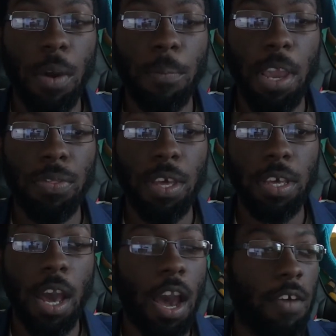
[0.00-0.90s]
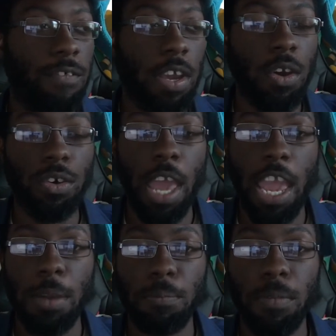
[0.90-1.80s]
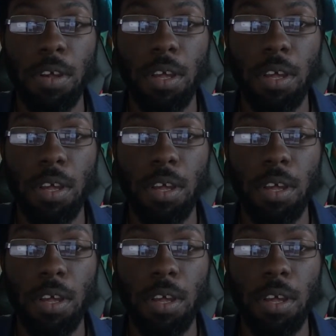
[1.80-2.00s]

basic video game.